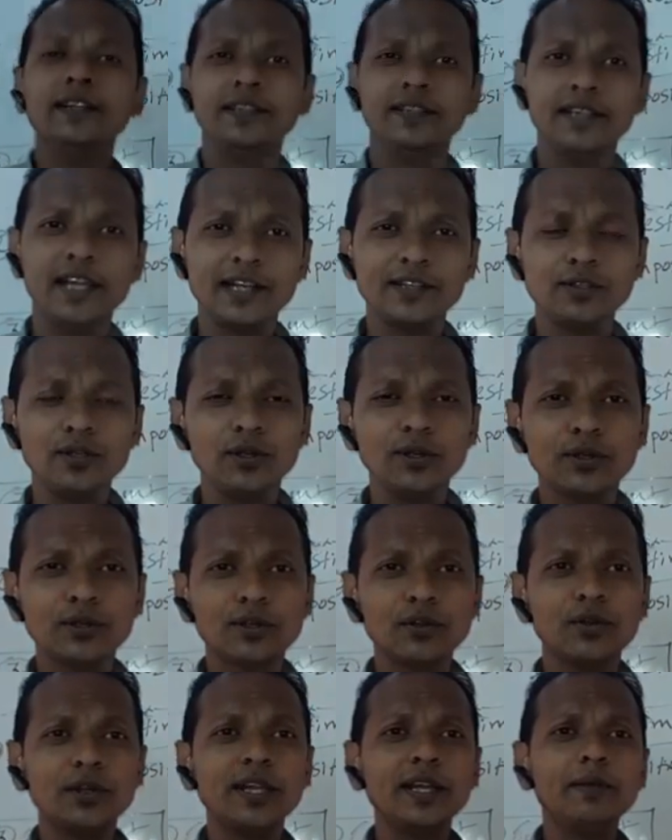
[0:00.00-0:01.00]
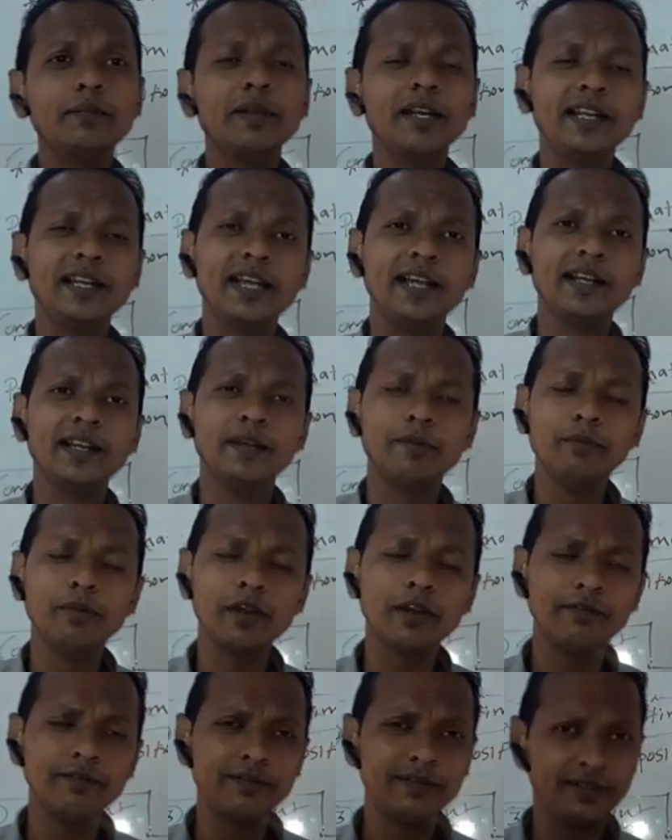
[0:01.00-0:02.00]
The actual coding may take number
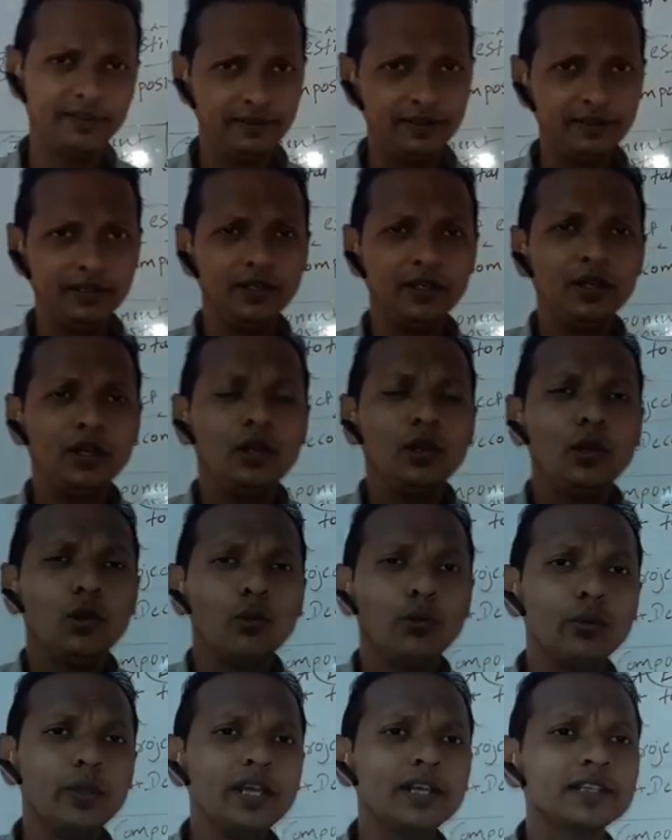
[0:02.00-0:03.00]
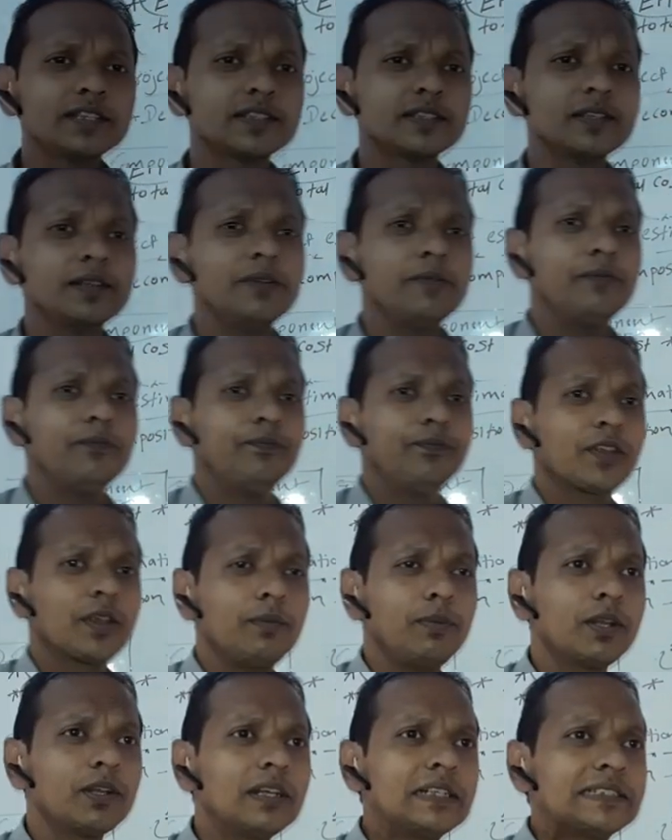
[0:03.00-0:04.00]
of weeks
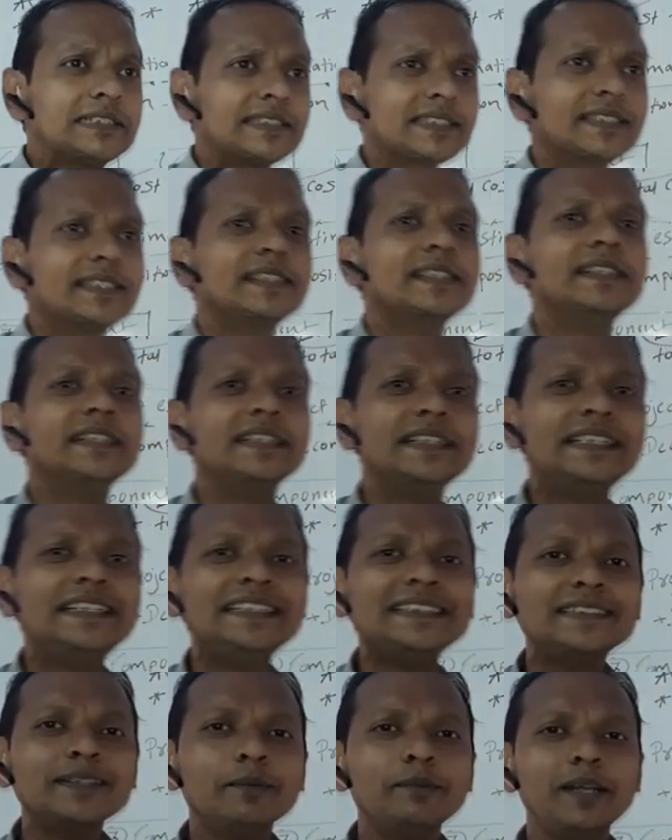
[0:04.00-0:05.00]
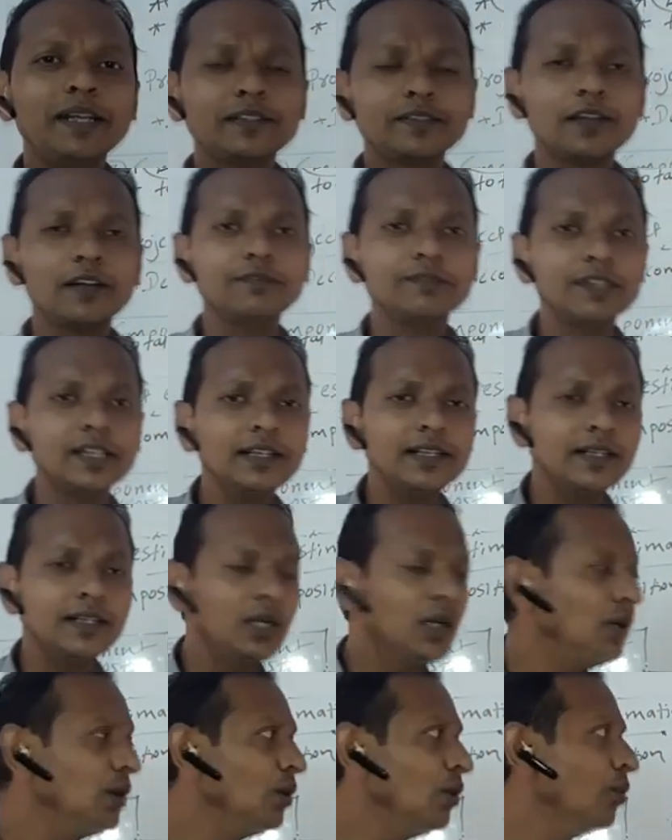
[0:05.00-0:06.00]
because it is the base of the
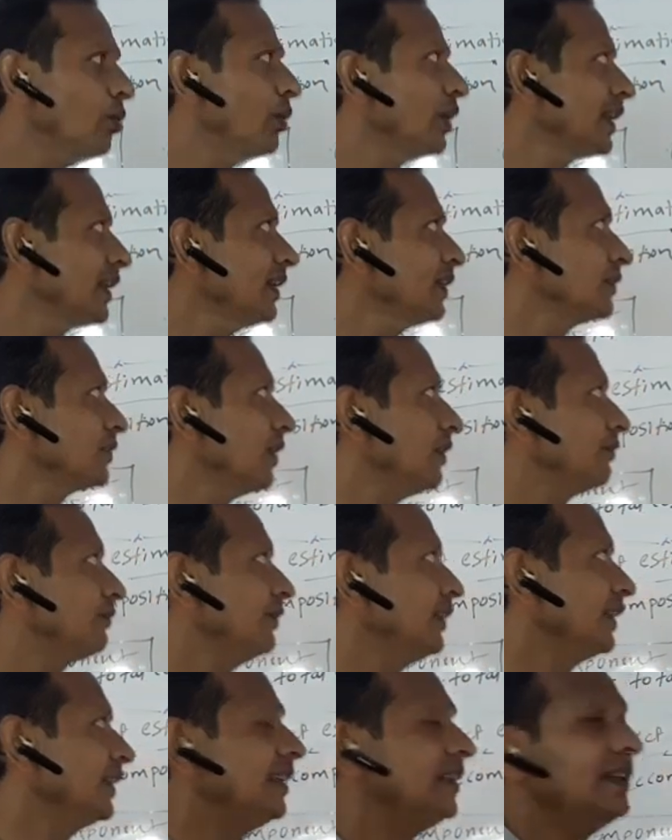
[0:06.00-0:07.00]
working software.